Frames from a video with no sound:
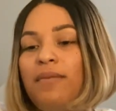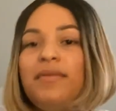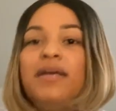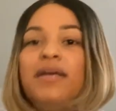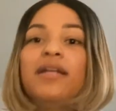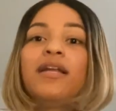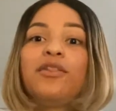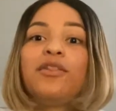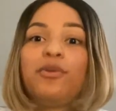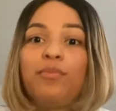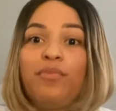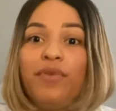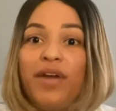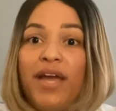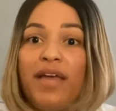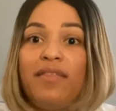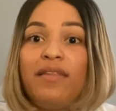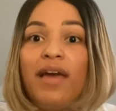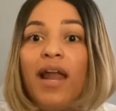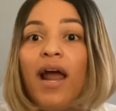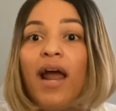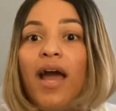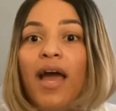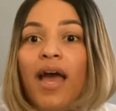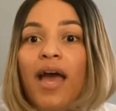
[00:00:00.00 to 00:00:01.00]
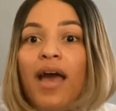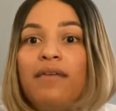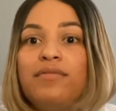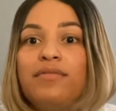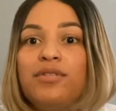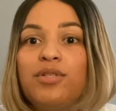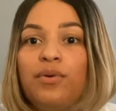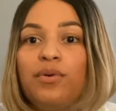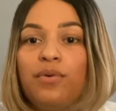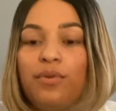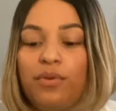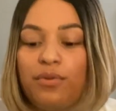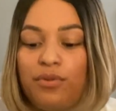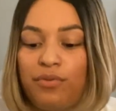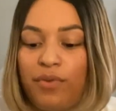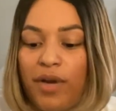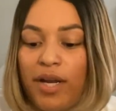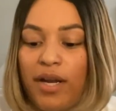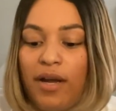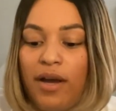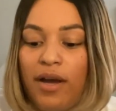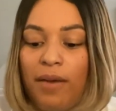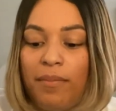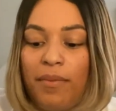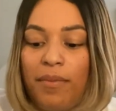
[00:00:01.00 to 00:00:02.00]
another brand that I have sold on
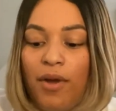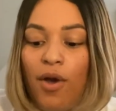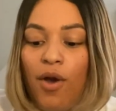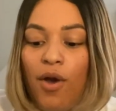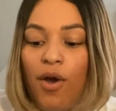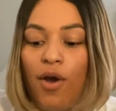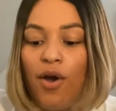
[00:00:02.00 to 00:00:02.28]
ThredUp